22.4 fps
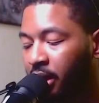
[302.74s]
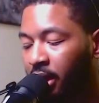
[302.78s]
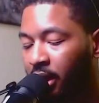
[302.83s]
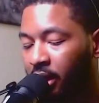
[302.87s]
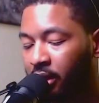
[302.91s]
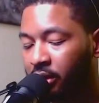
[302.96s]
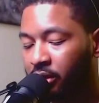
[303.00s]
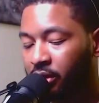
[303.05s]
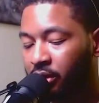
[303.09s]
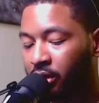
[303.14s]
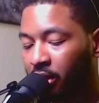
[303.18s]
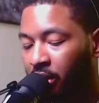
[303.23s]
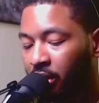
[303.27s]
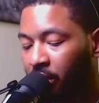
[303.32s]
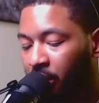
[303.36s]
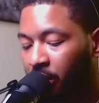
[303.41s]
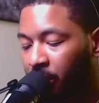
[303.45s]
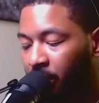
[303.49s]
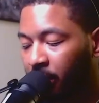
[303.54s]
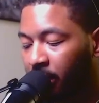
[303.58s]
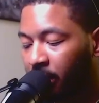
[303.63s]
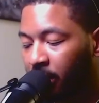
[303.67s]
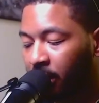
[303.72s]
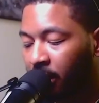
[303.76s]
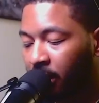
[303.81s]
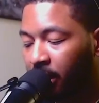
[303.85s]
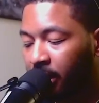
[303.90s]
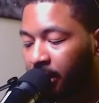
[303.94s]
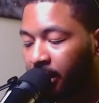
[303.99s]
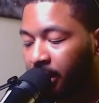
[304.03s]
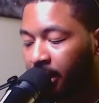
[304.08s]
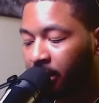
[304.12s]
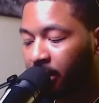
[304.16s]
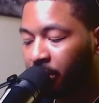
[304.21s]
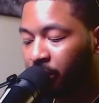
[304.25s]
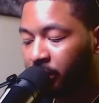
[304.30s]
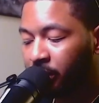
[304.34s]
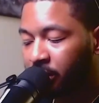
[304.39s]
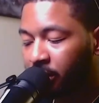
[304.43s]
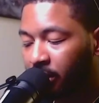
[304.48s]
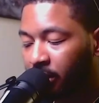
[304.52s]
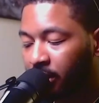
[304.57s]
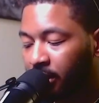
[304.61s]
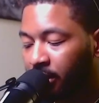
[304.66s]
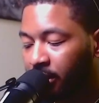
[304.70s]
So again, we
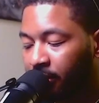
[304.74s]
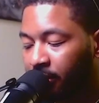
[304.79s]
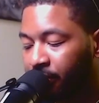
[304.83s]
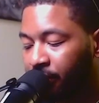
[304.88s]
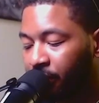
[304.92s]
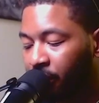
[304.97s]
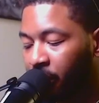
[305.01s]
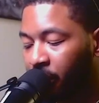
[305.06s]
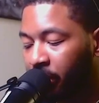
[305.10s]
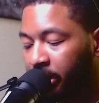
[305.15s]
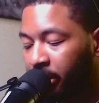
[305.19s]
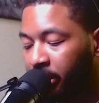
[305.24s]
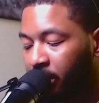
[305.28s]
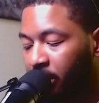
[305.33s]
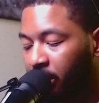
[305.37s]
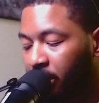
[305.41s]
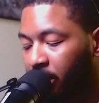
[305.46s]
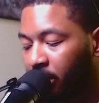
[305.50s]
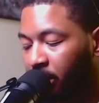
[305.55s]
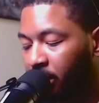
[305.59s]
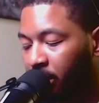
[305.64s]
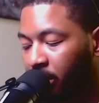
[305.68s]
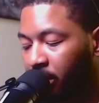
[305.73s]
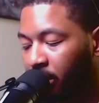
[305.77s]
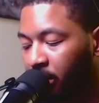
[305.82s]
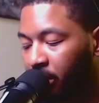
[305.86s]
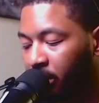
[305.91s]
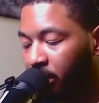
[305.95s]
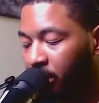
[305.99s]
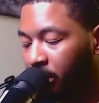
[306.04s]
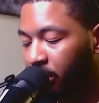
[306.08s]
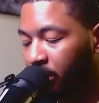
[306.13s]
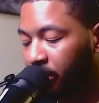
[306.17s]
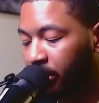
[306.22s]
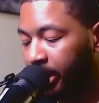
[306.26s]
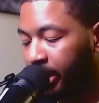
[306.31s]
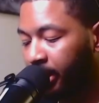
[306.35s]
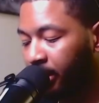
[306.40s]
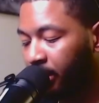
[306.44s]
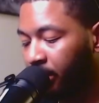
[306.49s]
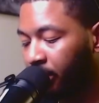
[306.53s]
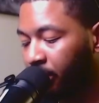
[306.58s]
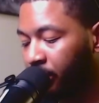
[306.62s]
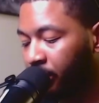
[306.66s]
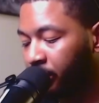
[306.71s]
start on the 4, right,
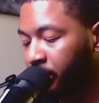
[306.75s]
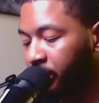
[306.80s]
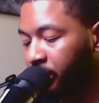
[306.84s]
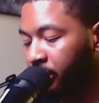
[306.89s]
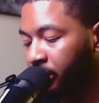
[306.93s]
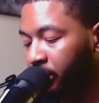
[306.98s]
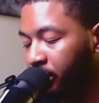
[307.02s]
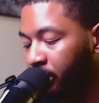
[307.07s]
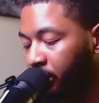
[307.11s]
which is